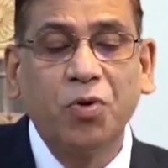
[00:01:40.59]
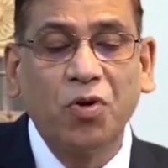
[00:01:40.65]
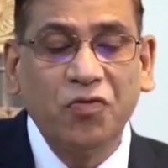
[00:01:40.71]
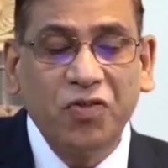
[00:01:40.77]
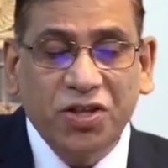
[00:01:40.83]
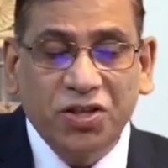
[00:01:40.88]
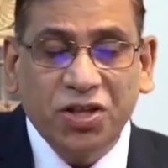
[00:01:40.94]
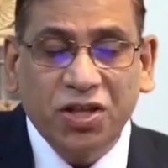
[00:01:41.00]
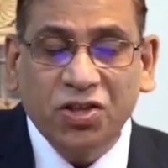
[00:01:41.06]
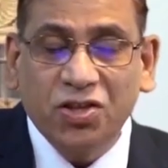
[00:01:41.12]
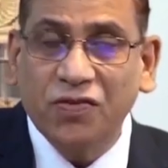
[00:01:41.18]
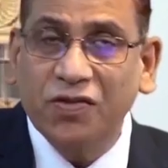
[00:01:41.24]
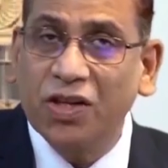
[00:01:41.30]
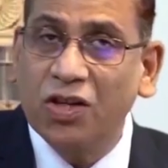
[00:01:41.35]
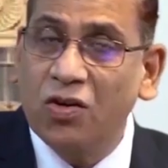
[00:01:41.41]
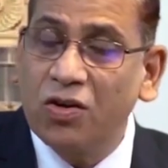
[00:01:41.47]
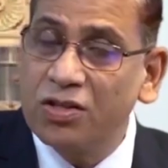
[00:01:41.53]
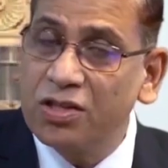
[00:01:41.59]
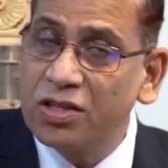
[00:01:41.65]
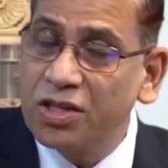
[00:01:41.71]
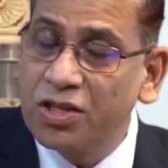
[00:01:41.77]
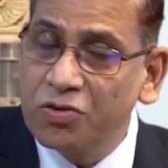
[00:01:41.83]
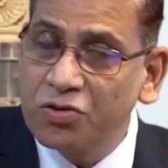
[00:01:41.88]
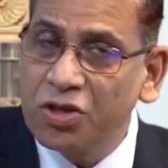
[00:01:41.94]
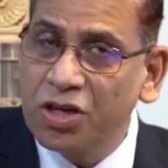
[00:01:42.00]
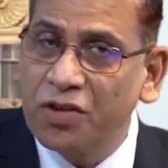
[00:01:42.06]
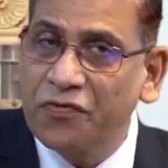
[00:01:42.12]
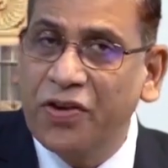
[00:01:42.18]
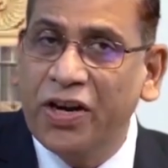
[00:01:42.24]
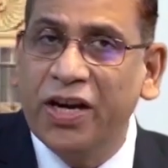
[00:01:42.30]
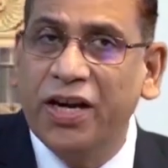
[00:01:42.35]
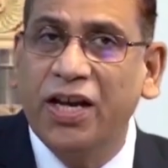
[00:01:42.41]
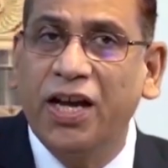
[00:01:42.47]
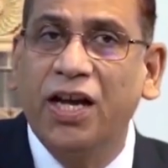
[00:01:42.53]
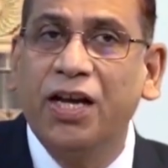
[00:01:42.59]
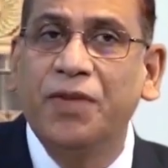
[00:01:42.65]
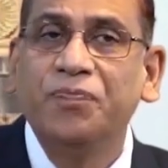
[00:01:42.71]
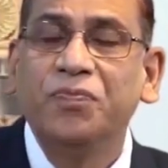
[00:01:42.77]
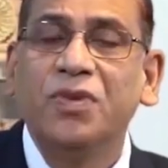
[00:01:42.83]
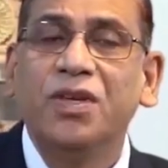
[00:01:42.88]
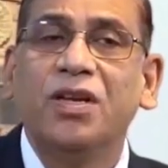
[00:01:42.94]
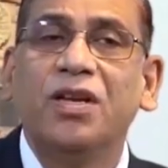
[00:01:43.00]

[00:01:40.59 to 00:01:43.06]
provisions of the Constitution of India